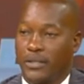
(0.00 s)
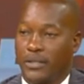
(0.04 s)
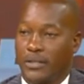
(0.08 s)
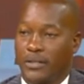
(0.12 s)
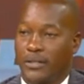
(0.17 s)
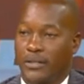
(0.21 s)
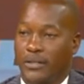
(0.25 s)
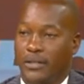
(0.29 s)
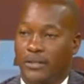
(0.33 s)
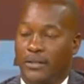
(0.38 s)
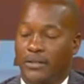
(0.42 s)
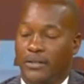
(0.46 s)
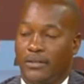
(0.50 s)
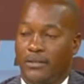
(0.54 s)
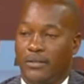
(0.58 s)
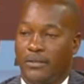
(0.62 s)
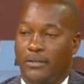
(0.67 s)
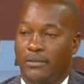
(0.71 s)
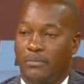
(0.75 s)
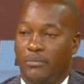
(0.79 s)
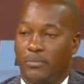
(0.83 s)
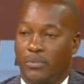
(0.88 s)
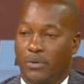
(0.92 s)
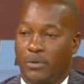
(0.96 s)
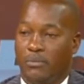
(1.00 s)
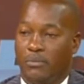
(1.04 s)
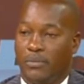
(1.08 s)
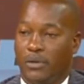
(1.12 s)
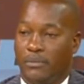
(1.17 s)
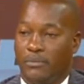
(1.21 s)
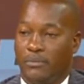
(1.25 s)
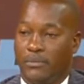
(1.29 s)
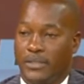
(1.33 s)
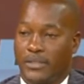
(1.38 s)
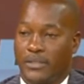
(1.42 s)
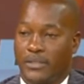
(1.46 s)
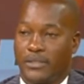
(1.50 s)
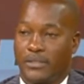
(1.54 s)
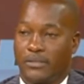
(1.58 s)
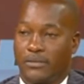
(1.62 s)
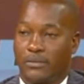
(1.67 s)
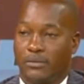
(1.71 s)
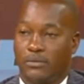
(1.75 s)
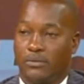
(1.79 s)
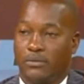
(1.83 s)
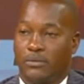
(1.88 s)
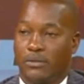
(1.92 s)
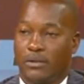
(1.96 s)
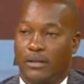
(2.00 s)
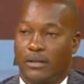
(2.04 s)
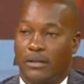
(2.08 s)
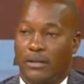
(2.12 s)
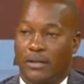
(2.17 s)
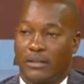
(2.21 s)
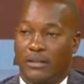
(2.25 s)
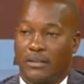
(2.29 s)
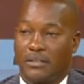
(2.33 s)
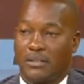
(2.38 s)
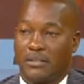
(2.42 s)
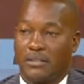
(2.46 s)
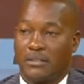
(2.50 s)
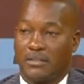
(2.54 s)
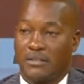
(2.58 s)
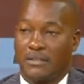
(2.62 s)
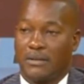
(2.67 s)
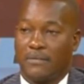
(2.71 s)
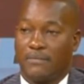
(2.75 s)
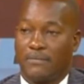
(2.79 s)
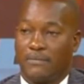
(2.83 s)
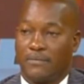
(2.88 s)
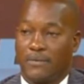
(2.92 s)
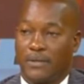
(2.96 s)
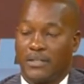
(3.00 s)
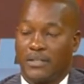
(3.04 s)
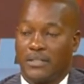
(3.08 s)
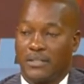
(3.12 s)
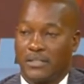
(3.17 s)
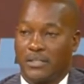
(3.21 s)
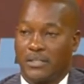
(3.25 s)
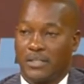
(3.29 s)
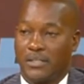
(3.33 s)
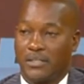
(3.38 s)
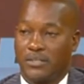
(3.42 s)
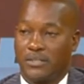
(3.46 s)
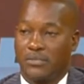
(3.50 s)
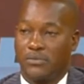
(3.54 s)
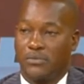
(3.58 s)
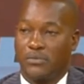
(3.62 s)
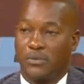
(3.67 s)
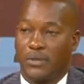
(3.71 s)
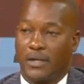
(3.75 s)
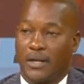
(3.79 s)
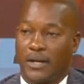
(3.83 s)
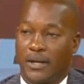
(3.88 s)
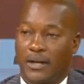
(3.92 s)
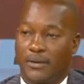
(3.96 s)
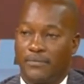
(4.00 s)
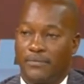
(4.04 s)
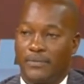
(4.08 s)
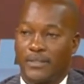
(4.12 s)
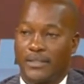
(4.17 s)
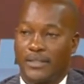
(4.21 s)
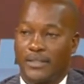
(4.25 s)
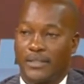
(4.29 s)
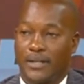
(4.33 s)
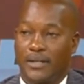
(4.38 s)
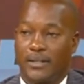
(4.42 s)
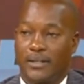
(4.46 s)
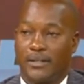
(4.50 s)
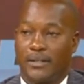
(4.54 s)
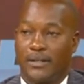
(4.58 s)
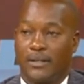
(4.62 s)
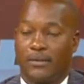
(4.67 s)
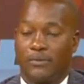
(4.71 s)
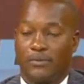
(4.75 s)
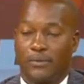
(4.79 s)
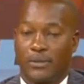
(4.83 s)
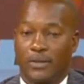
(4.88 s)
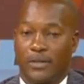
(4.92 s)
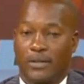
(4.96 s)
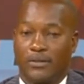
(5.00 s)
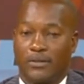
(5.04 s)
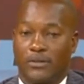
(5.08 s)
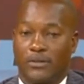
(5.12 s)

the the problem is. So, mm. I think it's a fair discussion we are having, and uh, we are